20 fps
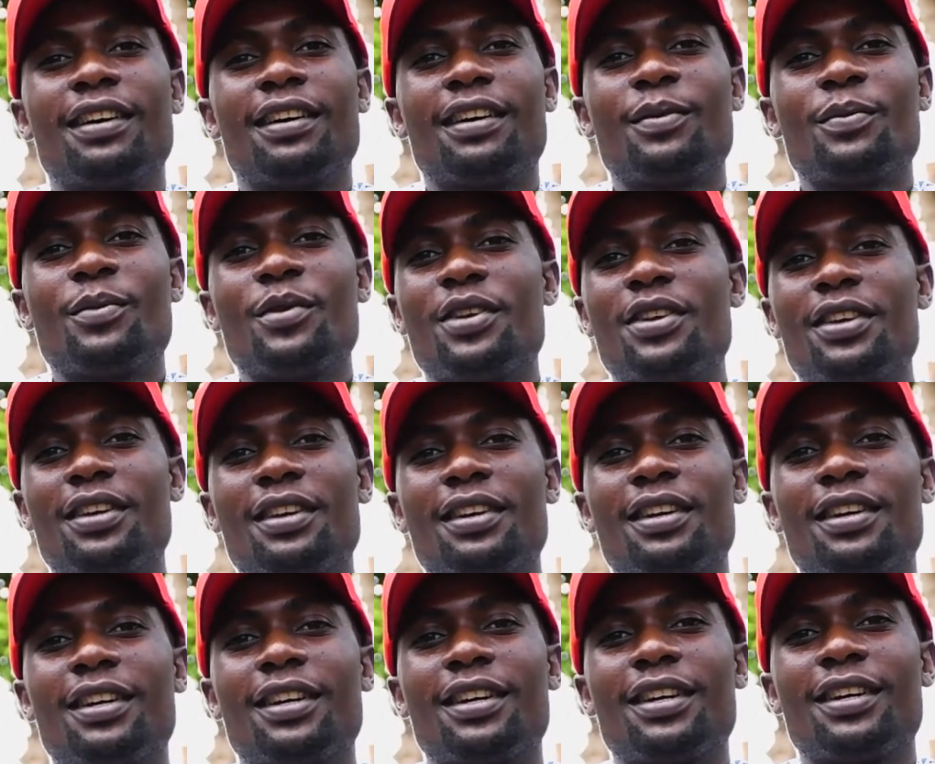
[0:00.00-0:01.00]
I'm
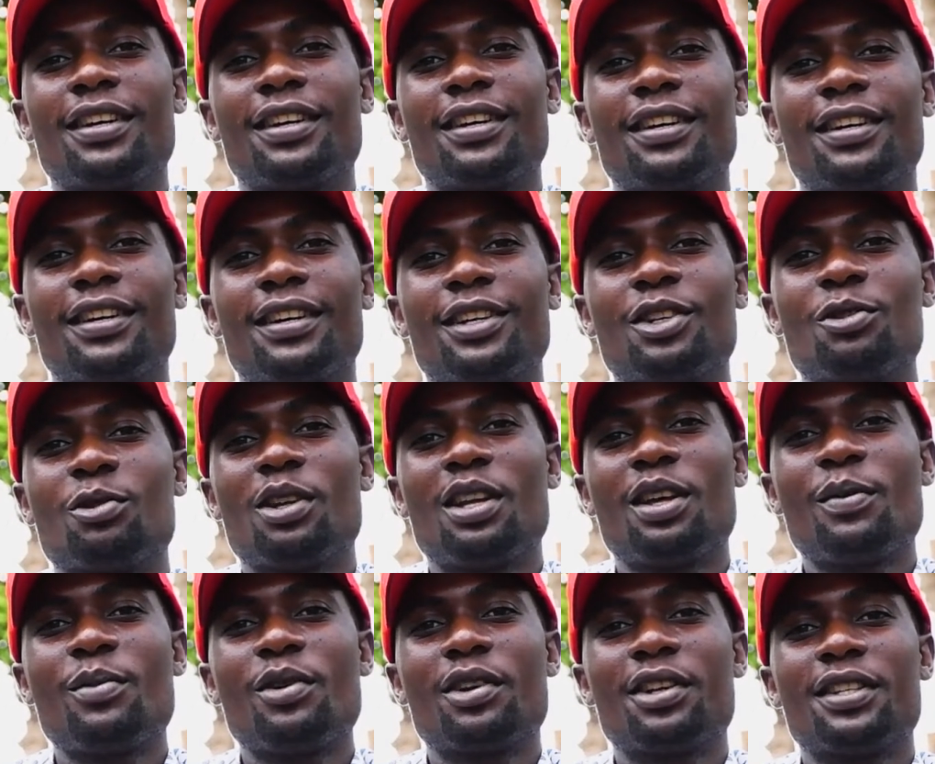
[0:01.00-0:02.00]
here to
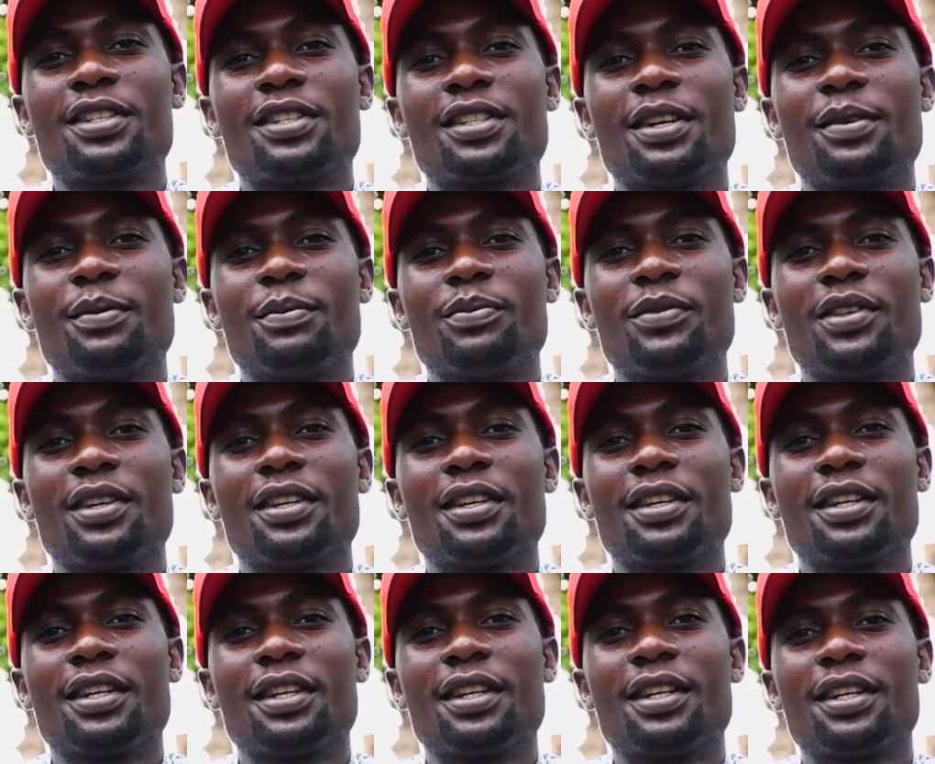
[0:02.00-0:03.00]
elaborate some
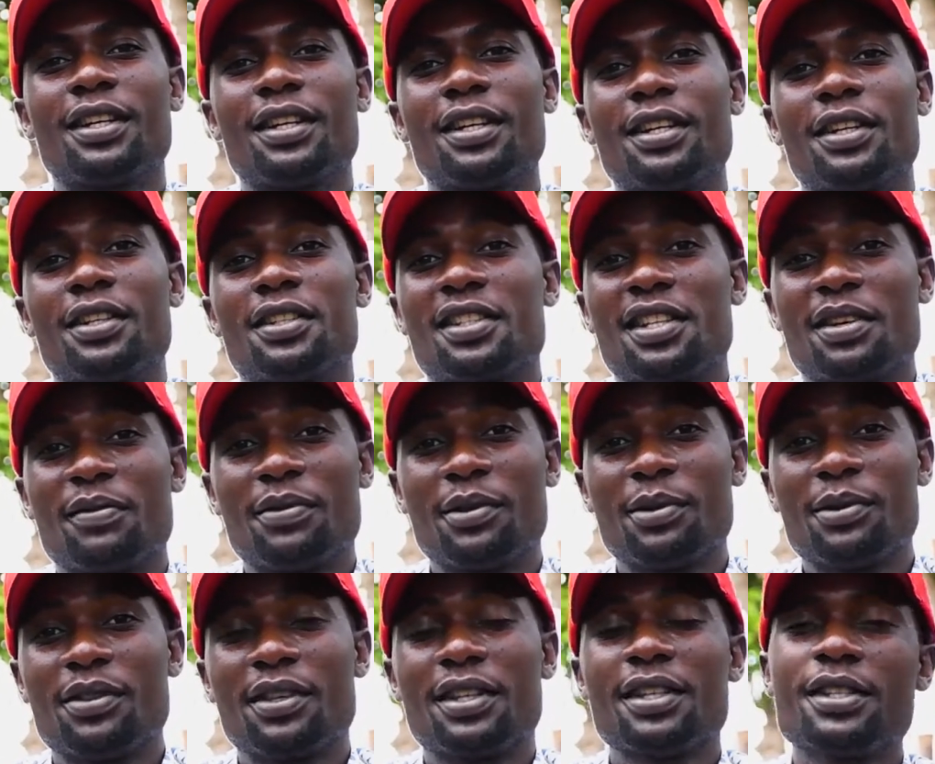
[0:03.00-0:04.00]

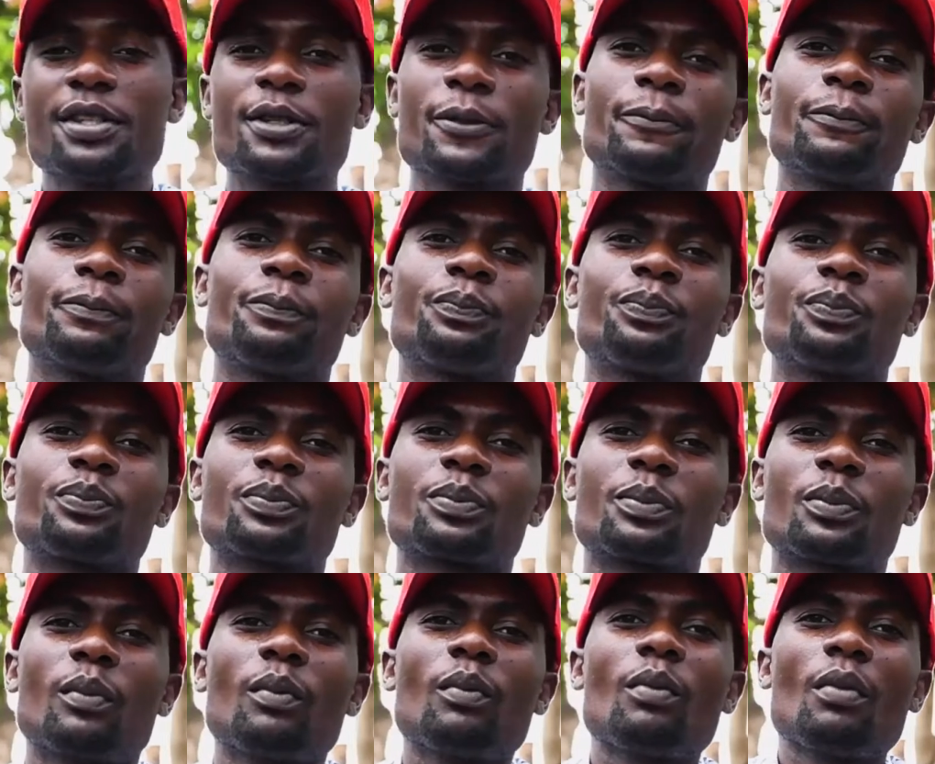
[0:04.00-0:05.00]
few things
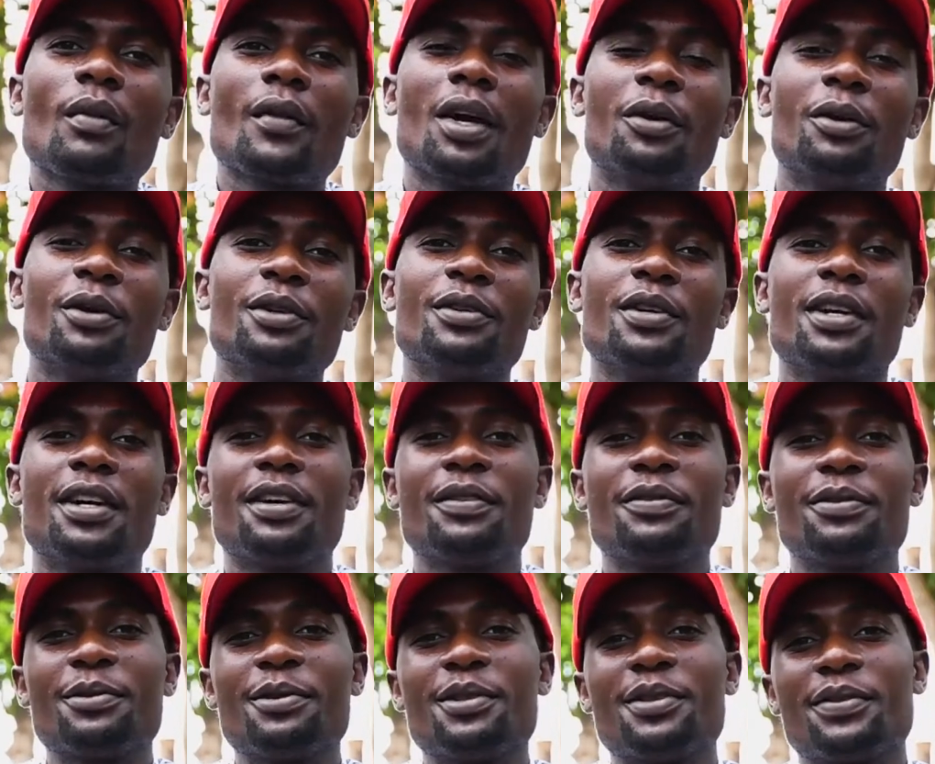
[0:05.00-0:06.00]

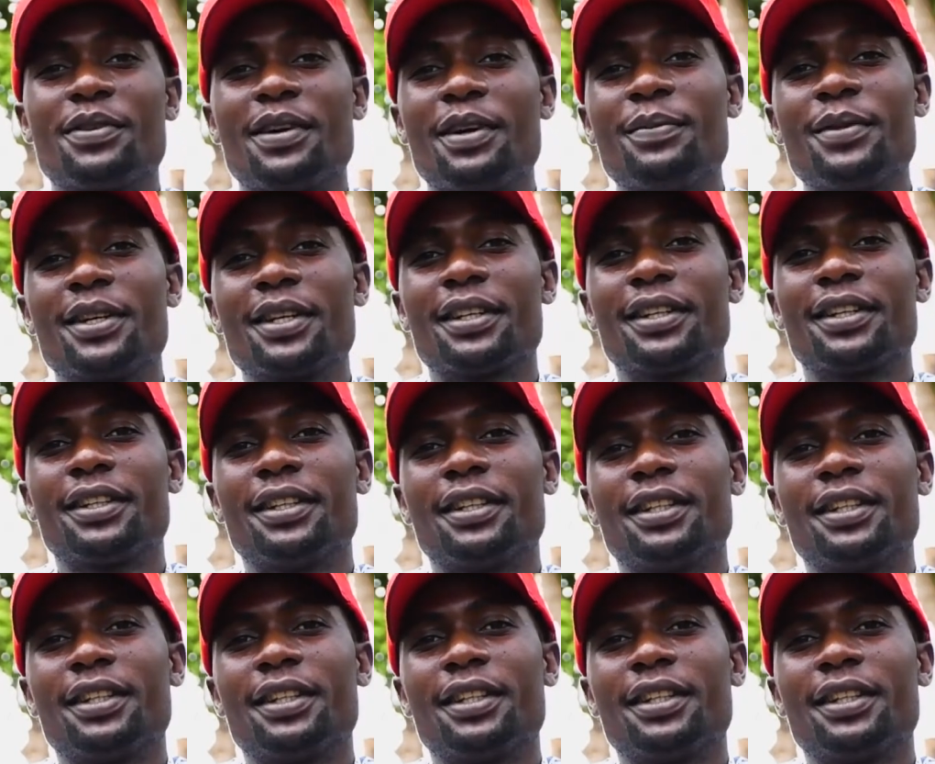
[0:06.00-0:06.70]
on fruit farming.